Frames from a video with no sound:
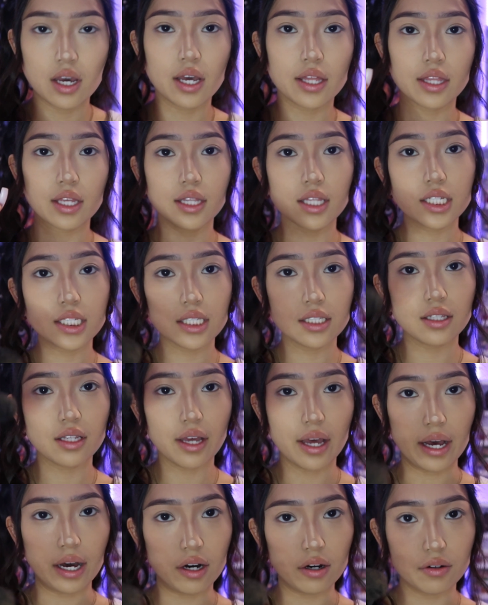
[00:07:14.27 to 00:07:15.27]
I think this is
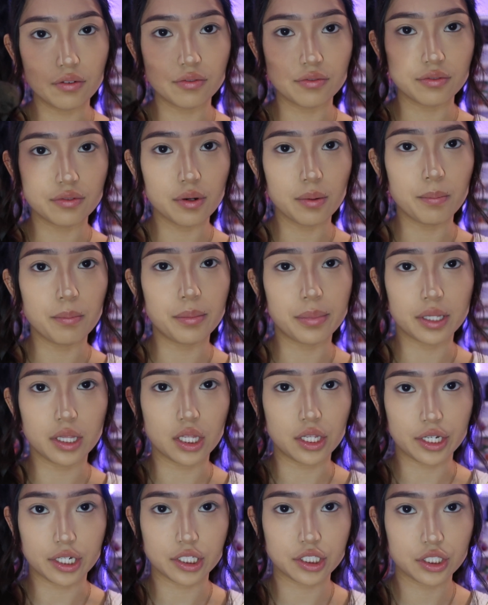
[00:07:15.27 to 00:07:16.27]
the e.l.f.
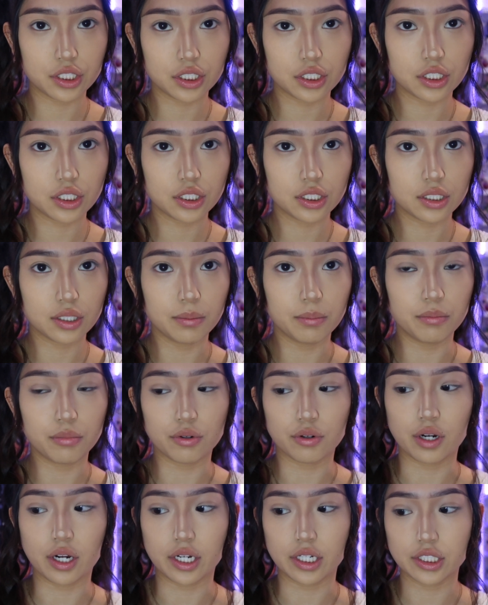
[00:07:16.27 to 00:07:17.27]
blush
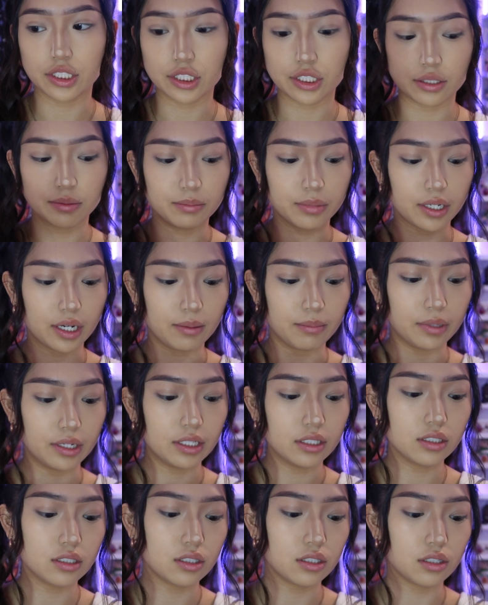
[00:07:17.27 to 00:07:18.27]
brush, but I'm going
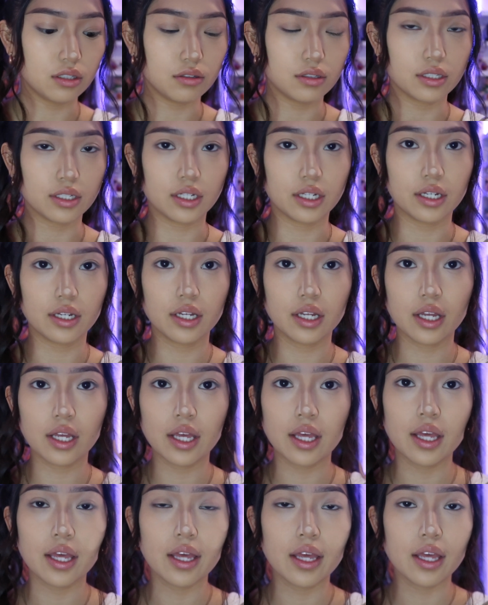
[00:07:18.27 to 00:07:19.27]
to just use it
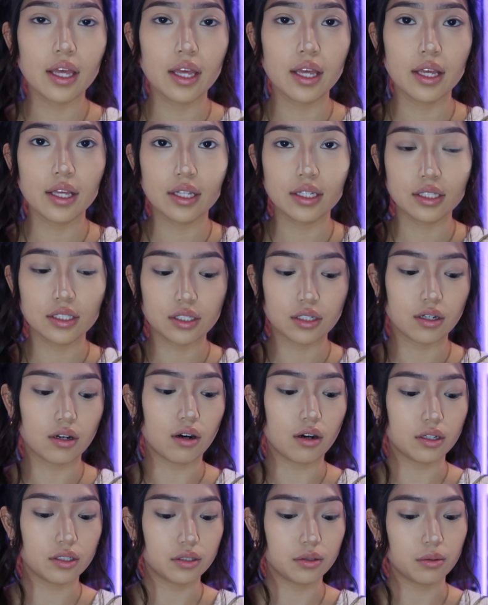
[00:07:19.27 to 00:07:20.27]
to
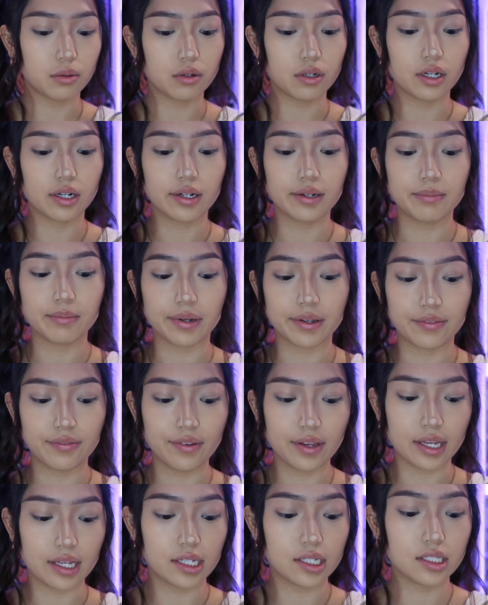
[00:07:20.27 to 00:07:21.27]
contour my
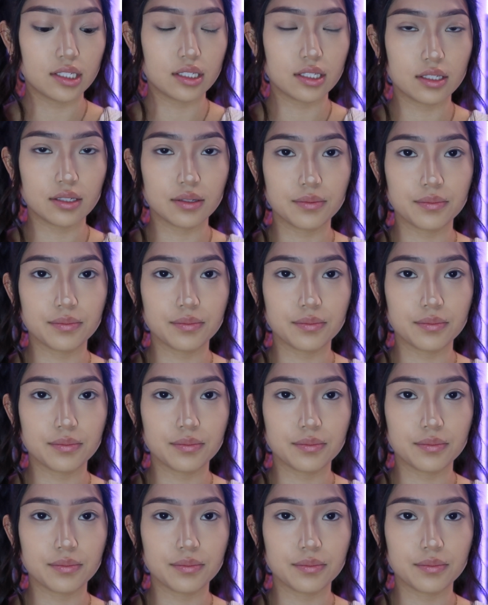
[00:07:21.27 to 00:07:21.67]
face.